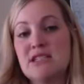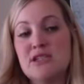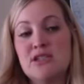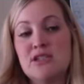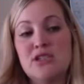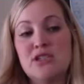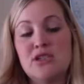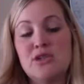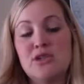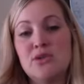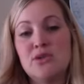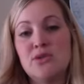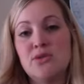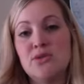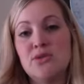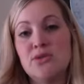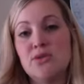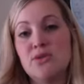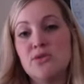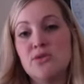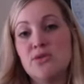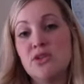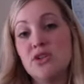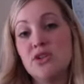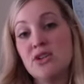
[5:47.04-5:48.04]
to
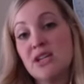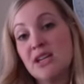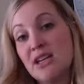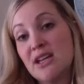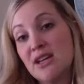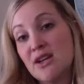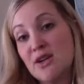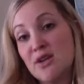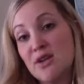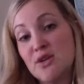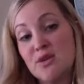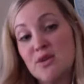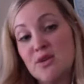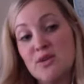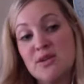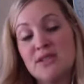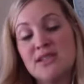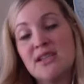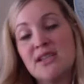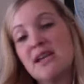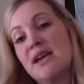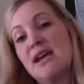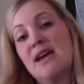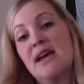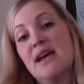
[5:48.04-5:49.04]
your kiddos,
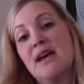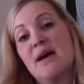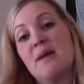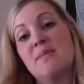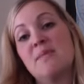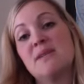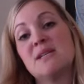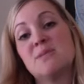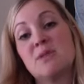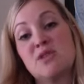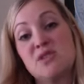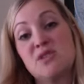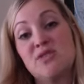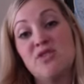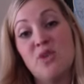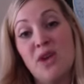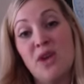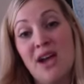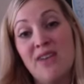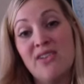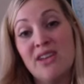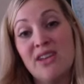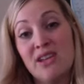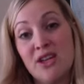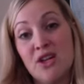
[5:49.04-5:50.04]
especially if you
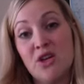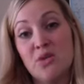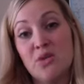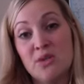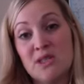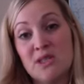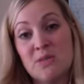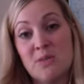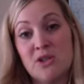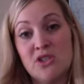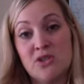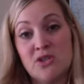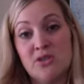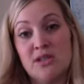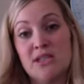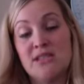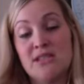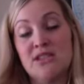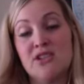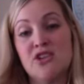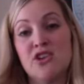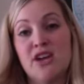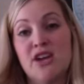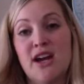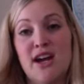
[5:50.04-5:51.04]
have a kiddo with special needs
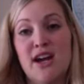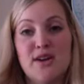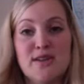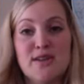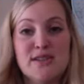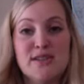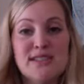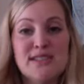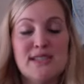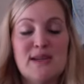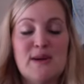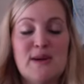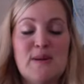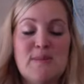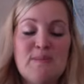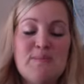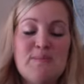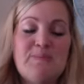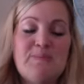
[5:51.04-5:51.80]
in your house. So